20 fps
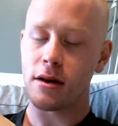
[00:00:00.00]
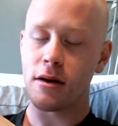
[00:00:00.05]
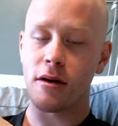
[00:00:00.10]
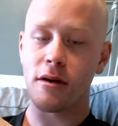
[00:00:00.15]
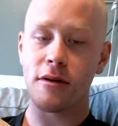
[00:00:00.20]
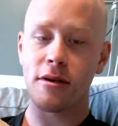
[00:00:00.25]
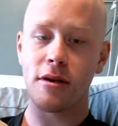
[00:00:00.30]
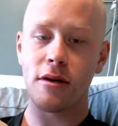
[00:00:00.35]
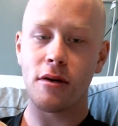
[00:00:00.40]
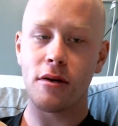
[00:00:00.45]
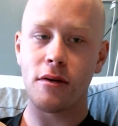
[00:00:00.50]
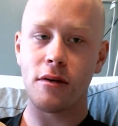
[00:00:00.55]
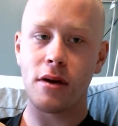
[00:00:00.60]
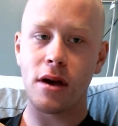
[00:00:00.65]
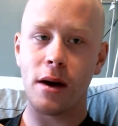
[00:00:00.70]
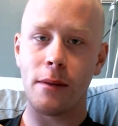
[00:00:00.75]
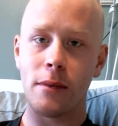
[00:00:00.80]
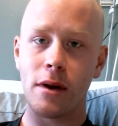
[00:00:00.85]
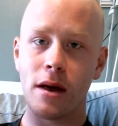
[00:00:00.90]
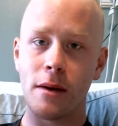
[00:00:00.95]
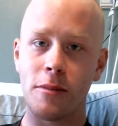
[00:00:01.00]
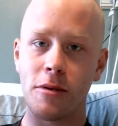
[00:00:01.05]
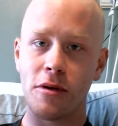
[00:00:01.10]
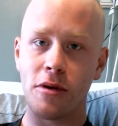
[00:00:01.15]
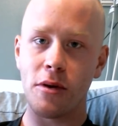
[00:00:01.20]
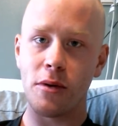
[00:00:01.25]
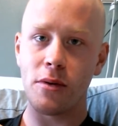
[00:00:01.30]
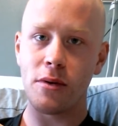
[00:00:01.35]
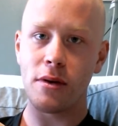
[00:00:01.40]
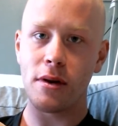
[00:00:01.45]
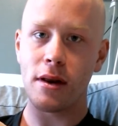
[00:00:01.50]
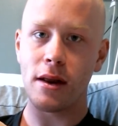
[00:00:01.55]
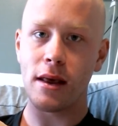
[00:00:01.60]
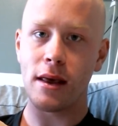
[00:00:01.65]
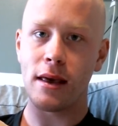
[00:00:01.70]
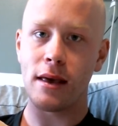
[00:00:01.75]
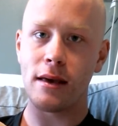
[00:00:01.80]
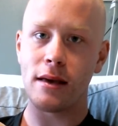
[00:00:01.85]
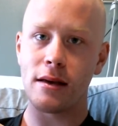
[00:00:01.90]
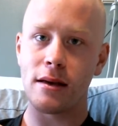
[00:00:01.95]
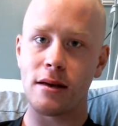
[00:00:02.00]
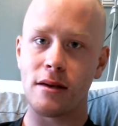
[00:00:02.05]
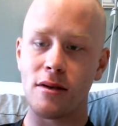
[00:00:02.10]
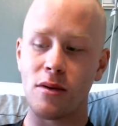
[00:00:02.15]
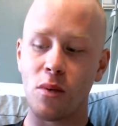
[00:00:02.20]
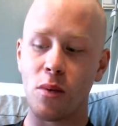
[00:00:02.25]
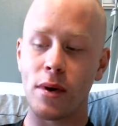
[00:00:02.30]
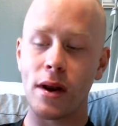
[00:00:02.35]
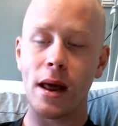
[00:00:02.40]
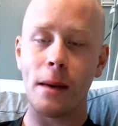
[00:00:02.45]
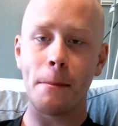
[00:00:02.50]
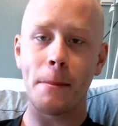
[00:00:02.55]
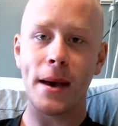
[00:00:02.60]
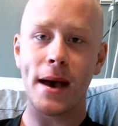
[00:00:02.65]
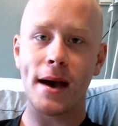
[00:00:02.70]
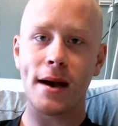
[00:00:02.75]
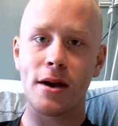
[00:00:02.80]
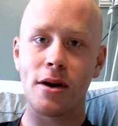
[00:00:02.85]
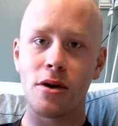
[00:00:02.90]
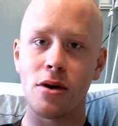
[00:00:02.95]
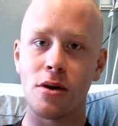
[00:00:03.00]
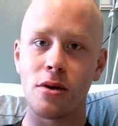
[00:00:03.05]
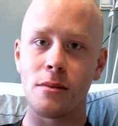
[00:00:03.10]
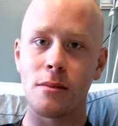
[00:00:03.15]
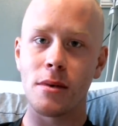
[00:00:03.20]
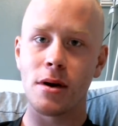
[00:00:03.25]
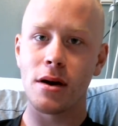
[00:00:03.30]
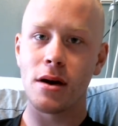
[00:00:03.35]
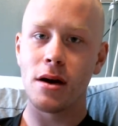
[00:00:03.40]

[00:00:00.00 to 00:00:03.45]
also coming up soon is when I'm back home,